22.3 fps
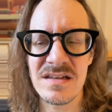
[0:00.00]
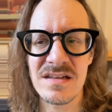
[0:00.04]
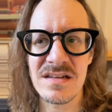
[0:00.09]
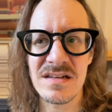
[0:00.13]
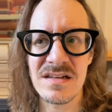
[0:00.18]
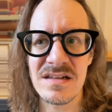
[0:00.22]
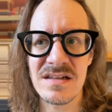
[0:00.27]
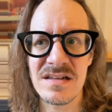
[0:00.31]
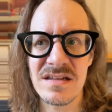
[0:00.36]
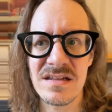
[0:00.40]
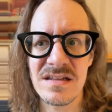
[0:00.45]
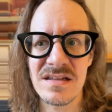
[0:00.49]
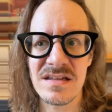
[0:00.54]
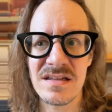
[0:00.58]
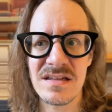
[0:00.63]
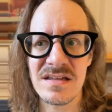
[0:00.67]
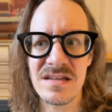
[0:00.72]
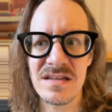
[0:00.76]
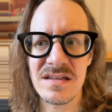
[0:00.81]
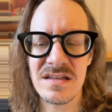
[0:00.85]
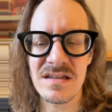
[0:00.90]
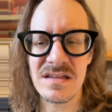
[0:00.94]

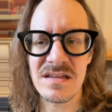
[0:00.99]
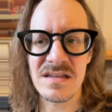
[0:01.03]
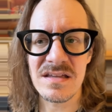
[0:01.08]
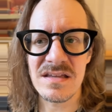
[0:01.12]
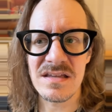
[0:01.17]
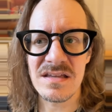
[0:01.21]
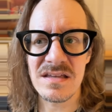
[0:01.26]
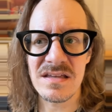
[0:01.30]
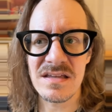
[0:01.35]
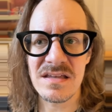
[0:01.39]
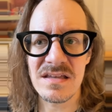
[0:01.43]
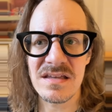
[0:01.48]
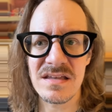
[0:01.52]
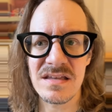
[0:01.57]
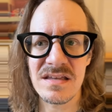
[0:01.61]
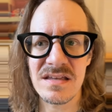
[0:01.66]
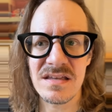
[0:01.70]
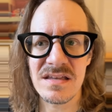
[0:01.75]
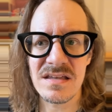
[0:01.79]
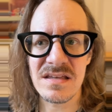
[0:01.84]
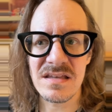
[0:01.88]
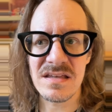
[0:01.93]

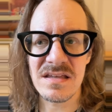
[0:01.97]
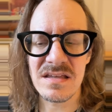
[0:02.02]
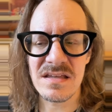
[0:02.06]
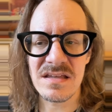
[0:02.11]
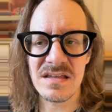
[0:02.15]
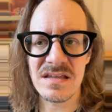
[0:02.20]
Nobody speaks.